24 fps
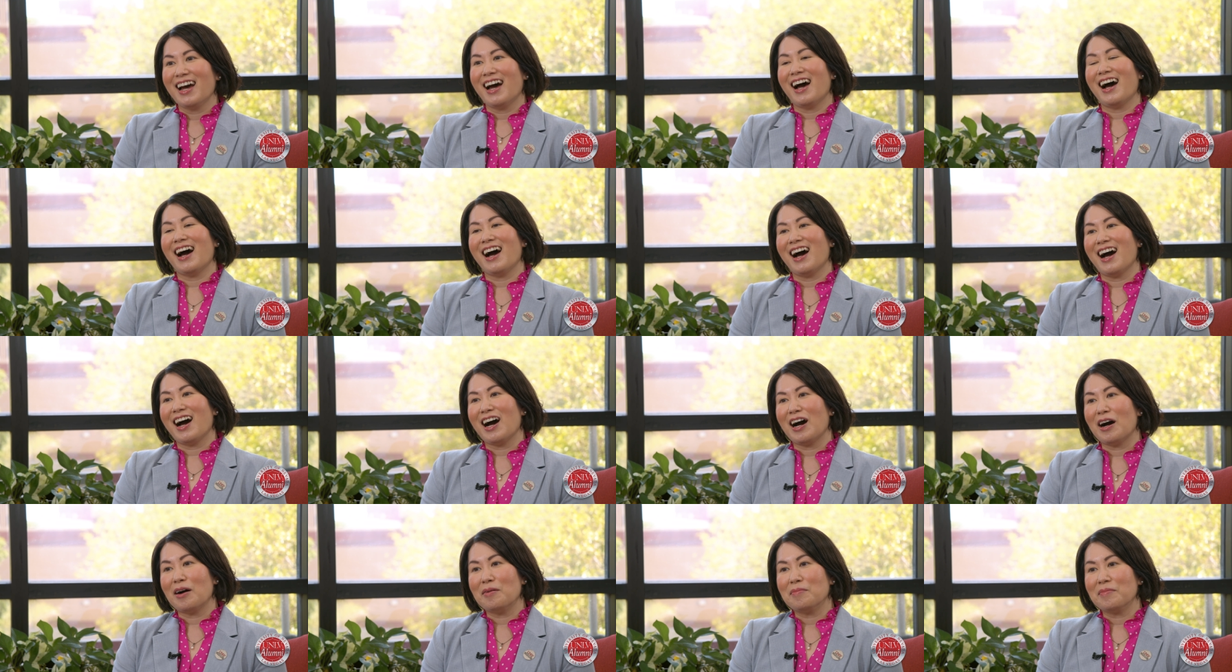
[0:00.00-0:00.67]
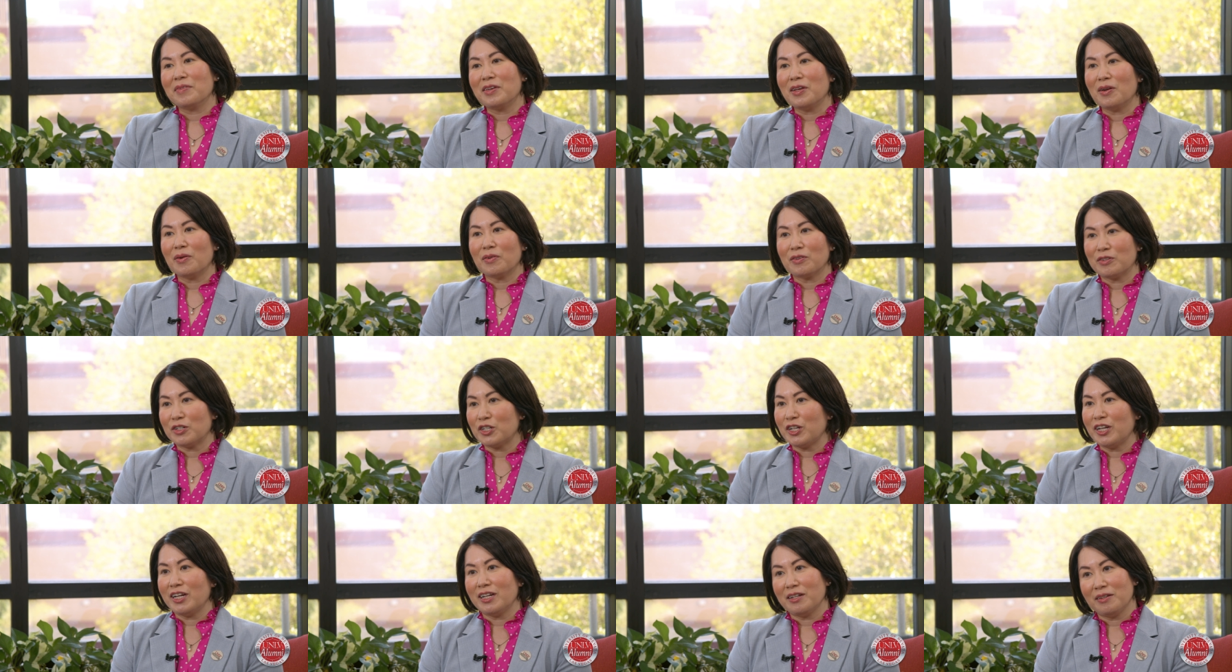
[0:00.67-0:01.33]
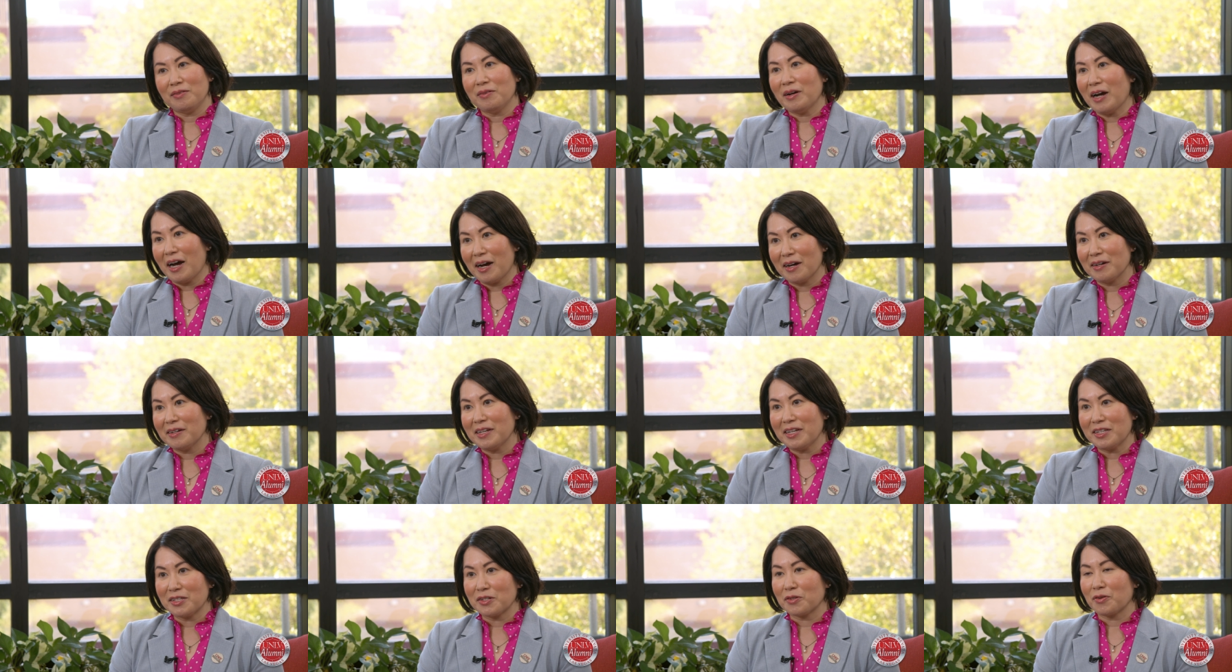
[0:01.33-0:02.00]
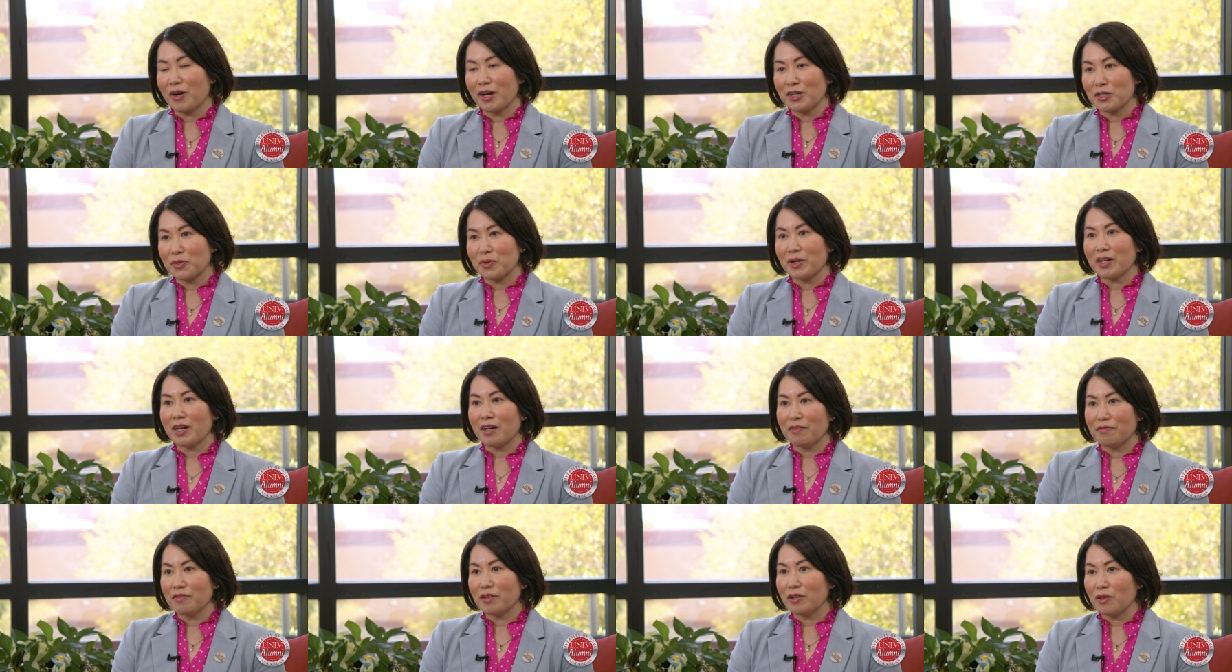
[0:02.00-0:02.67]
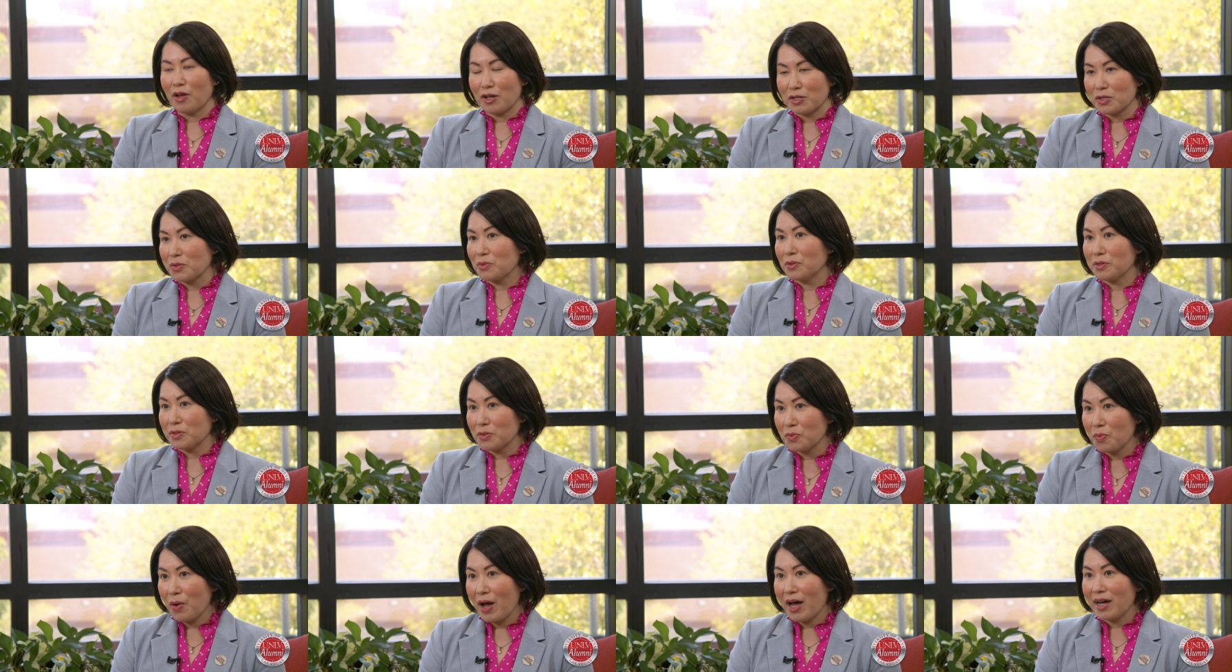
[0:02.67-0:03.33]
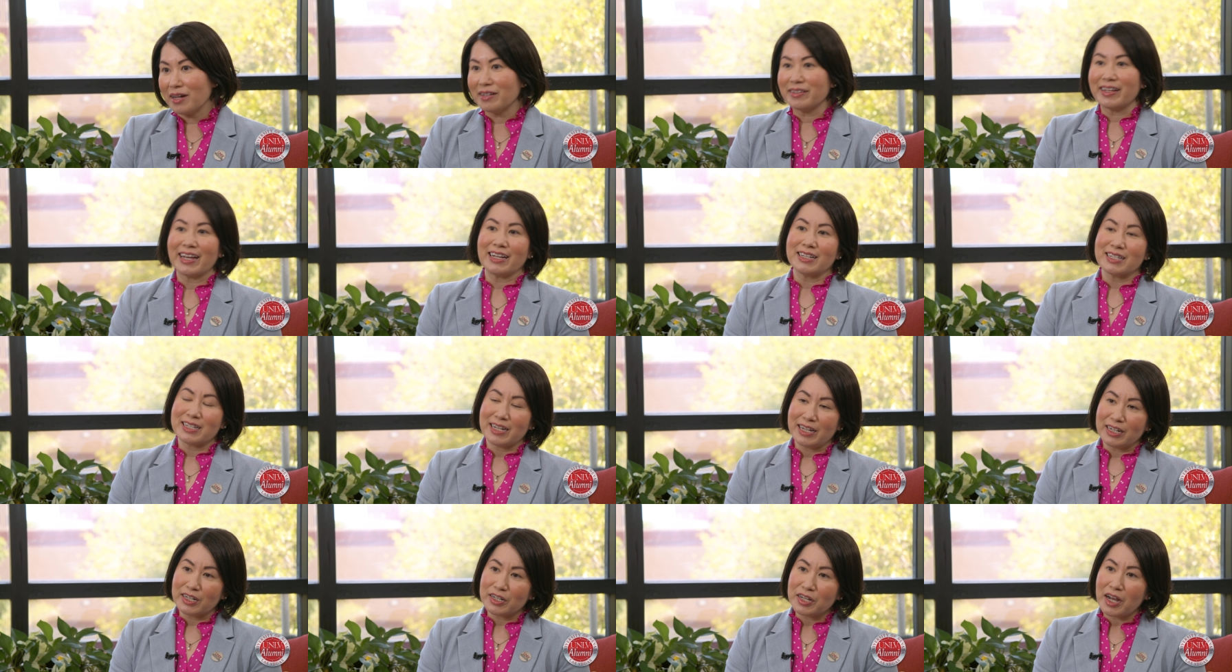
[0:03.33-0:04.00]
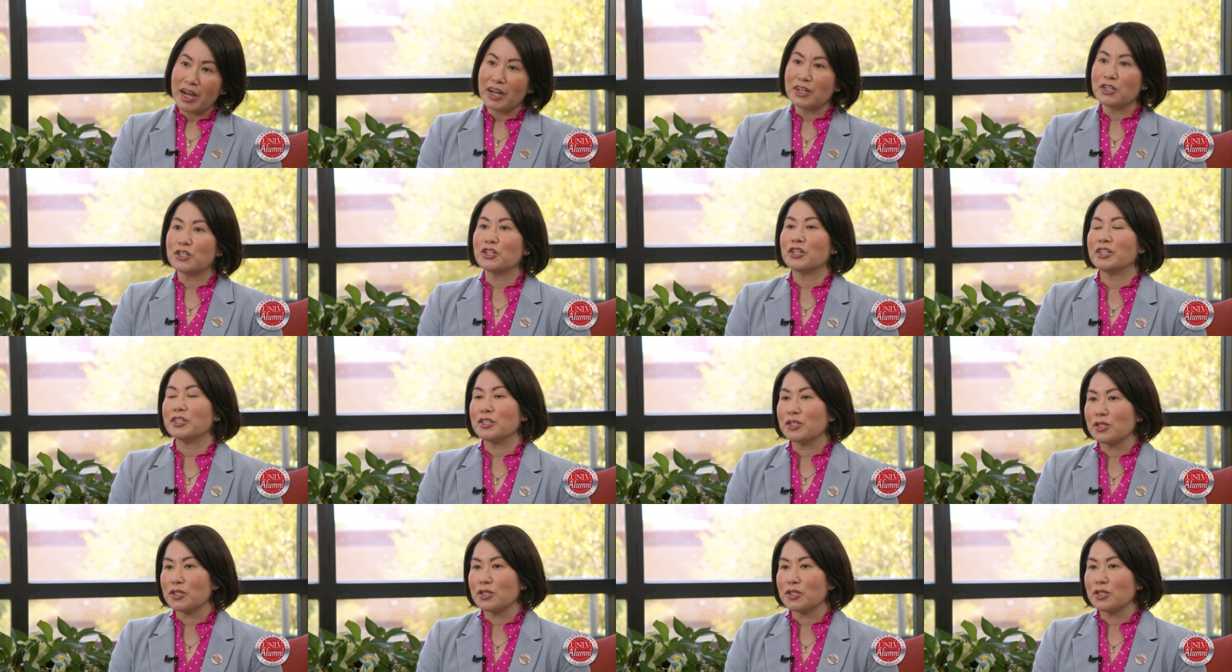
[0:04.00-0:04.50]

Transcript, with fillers: Um, you know, she uh, is a graduate of the law school as well, and they had stayed in touch. And